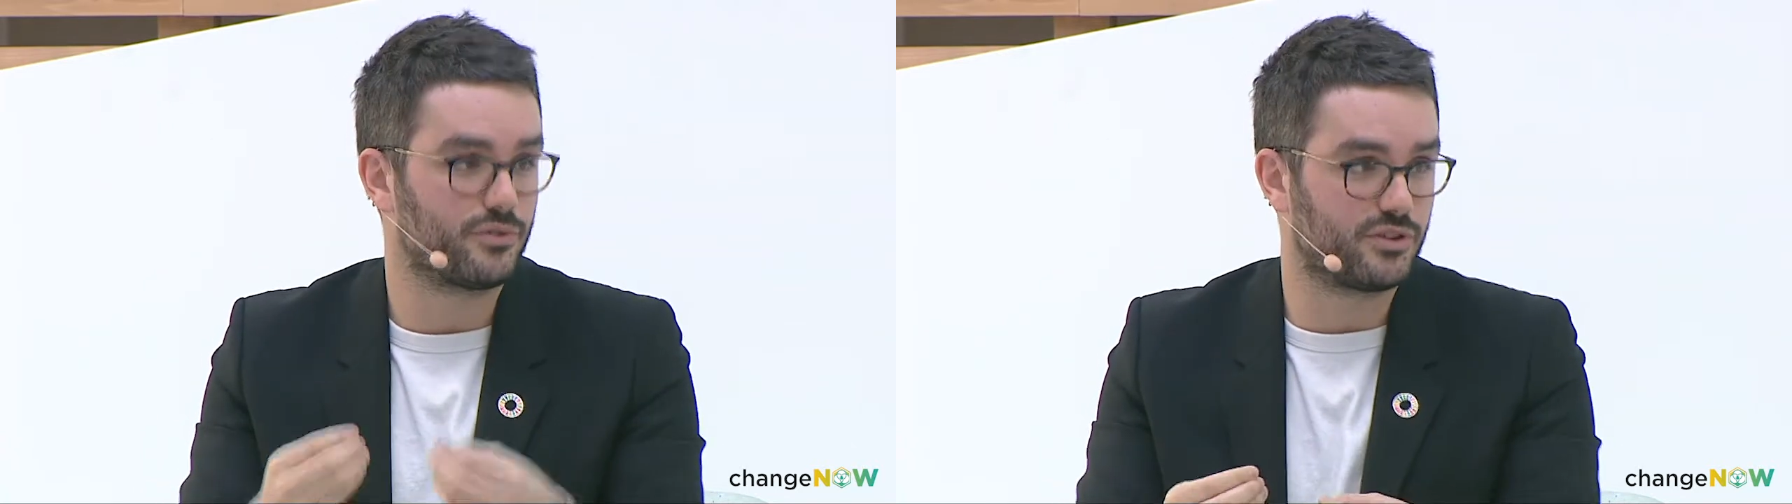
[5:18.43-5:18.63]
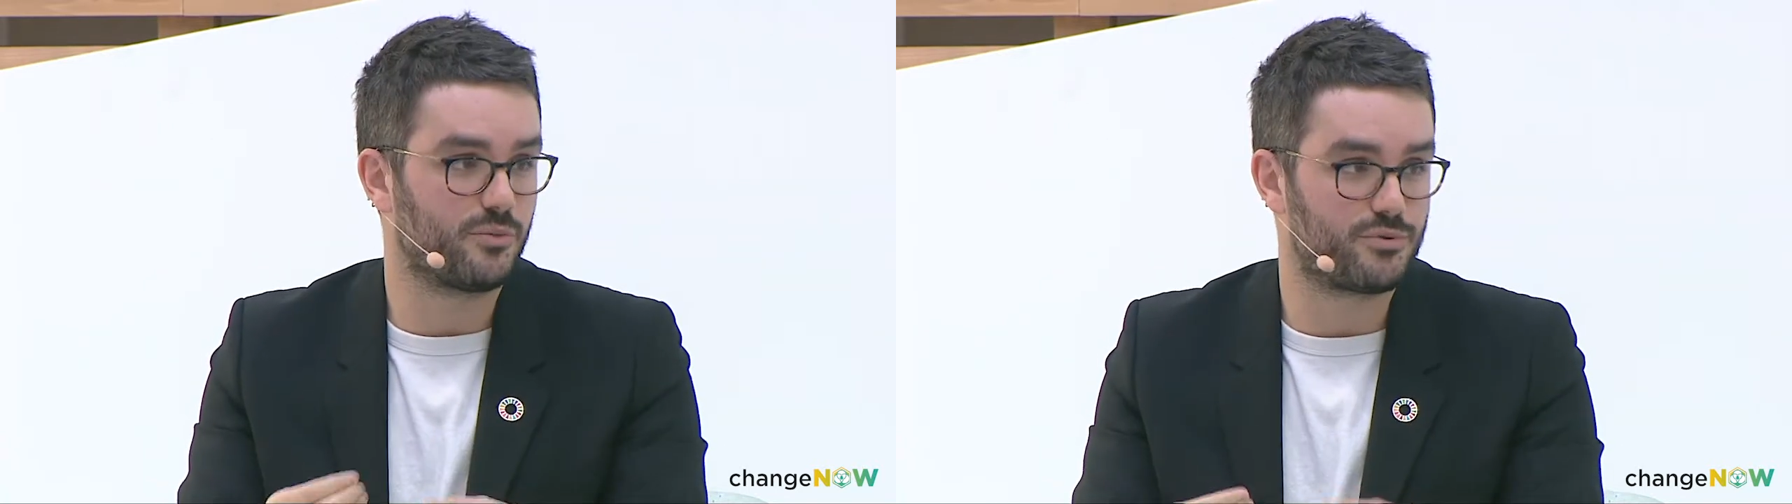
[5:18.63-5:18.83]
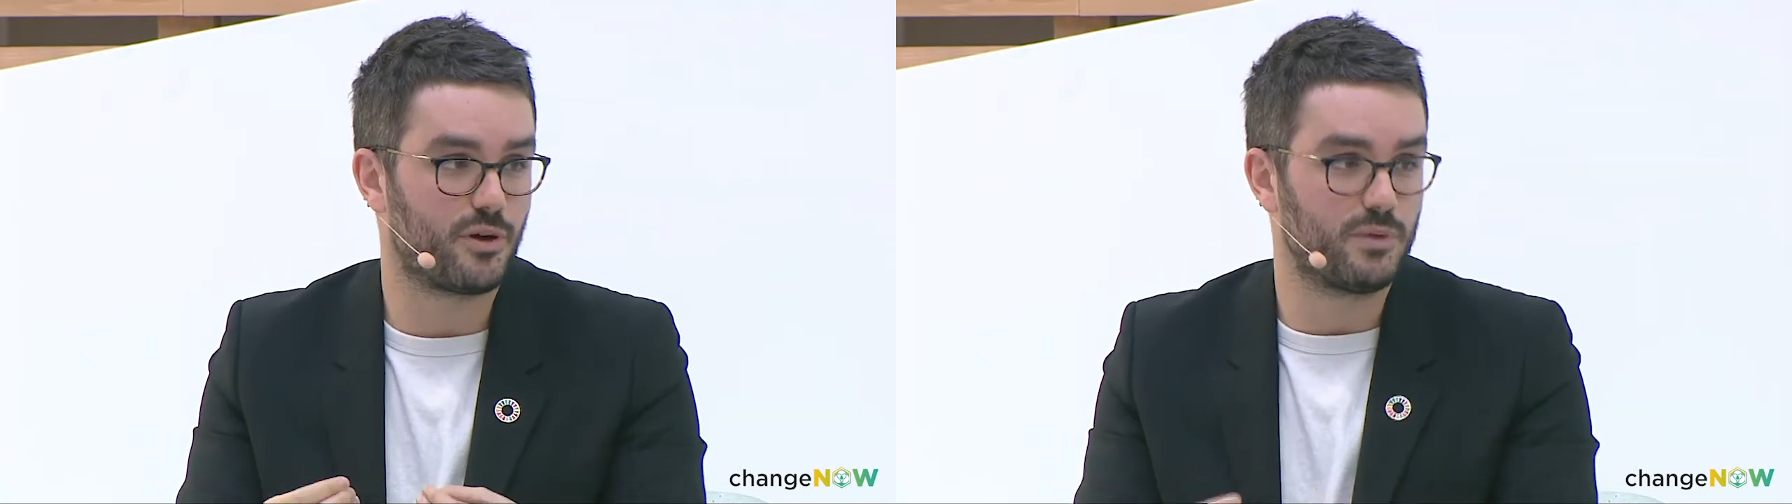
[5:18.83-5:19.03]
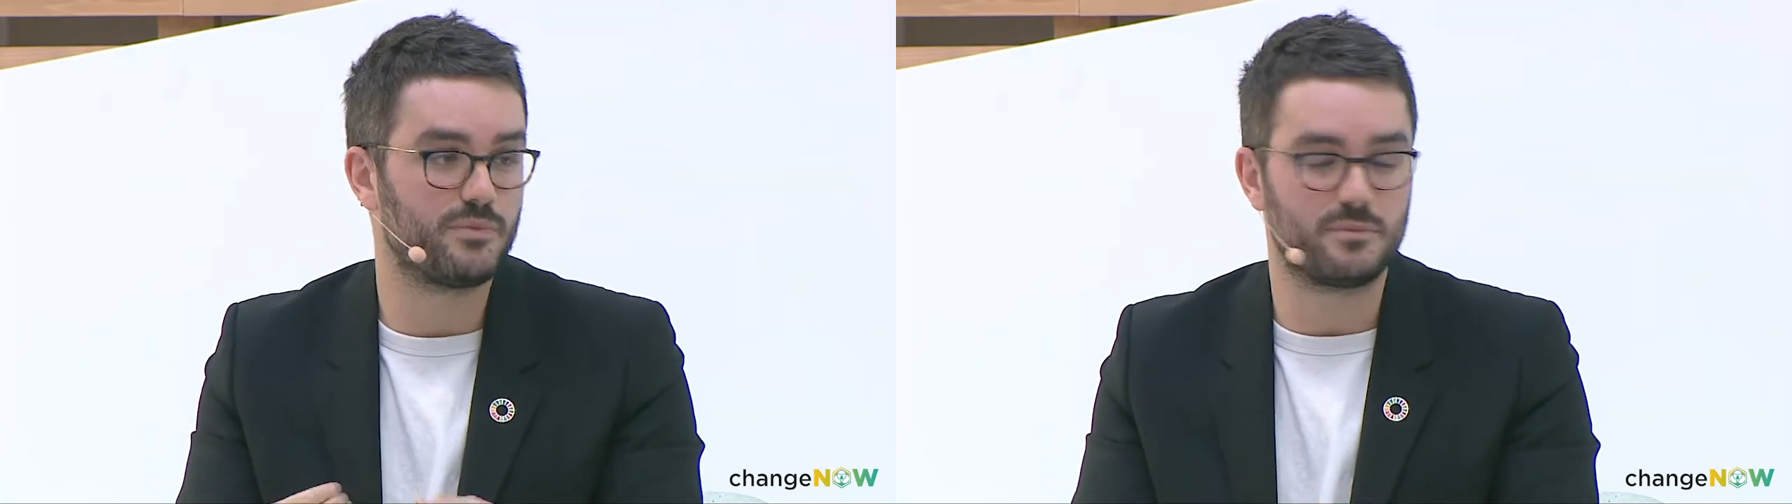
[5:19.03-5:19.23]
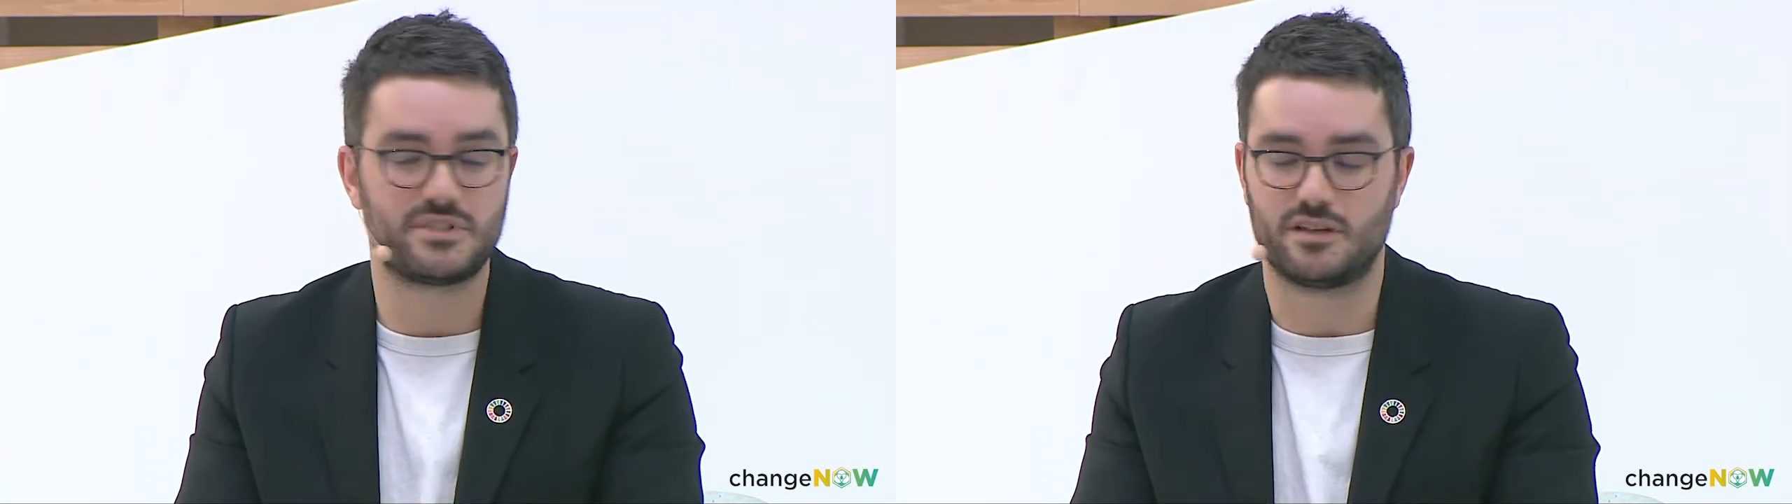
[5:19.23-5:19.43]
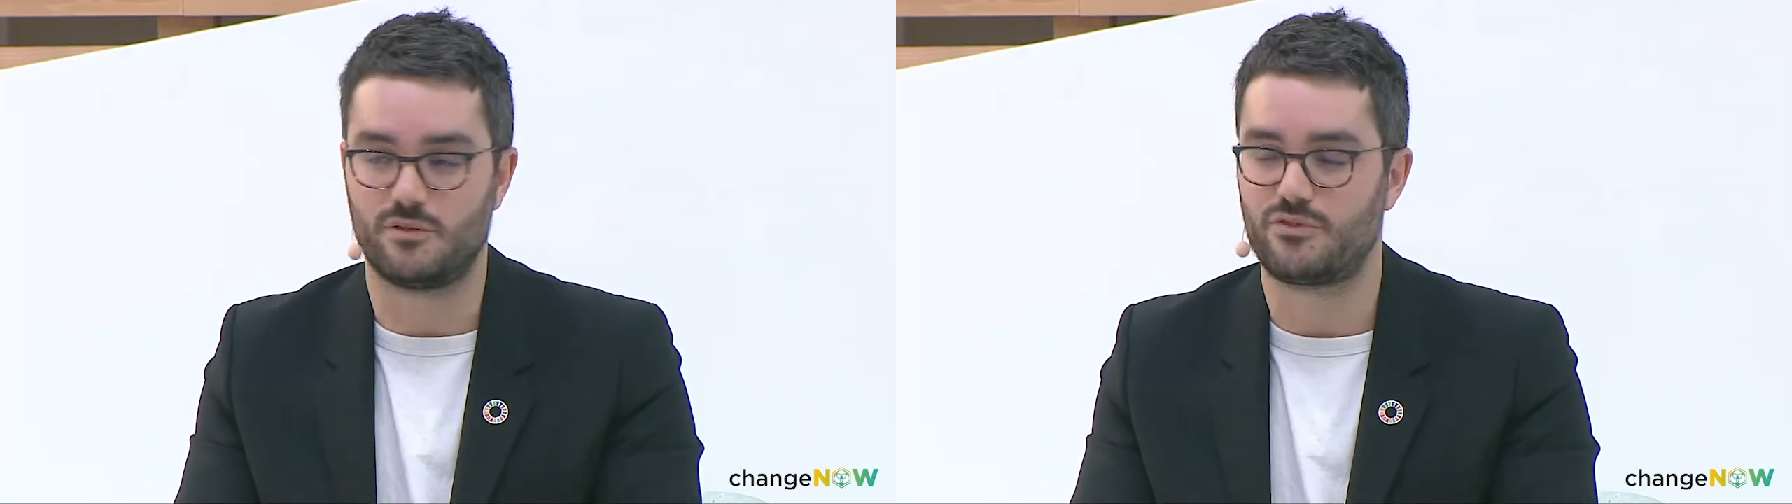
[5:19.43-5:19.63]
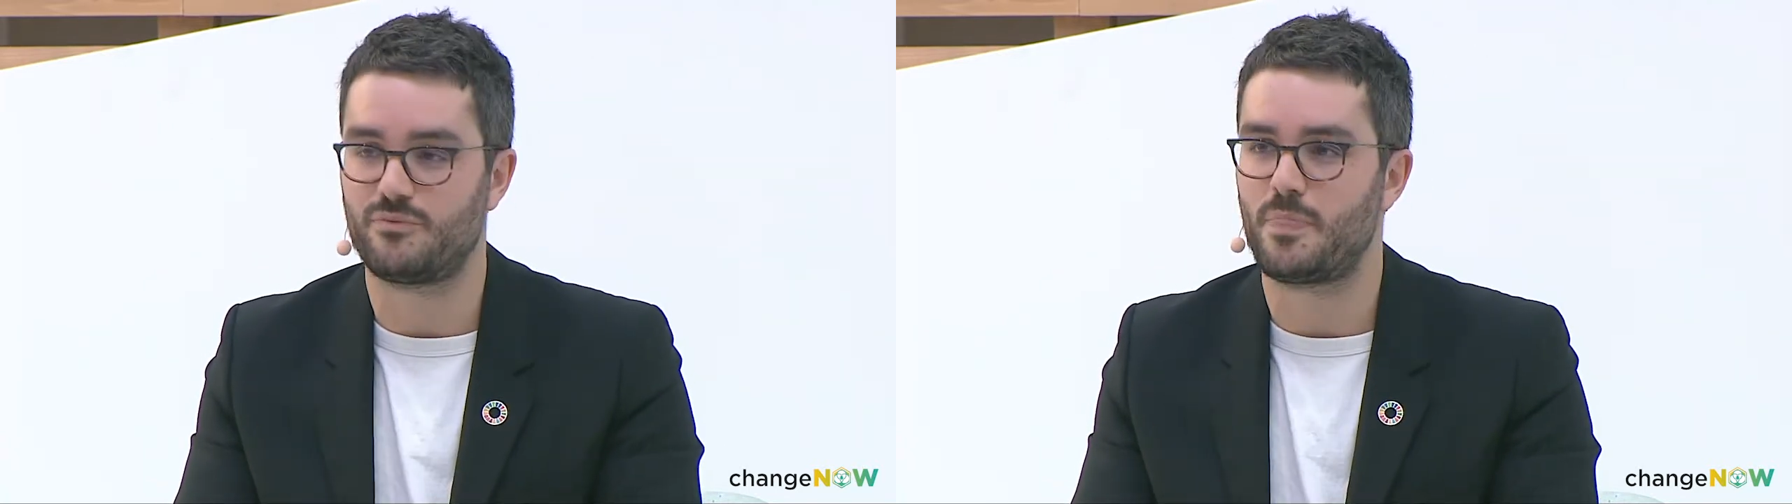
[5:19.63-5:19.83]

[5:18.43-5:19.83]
some problem themselves.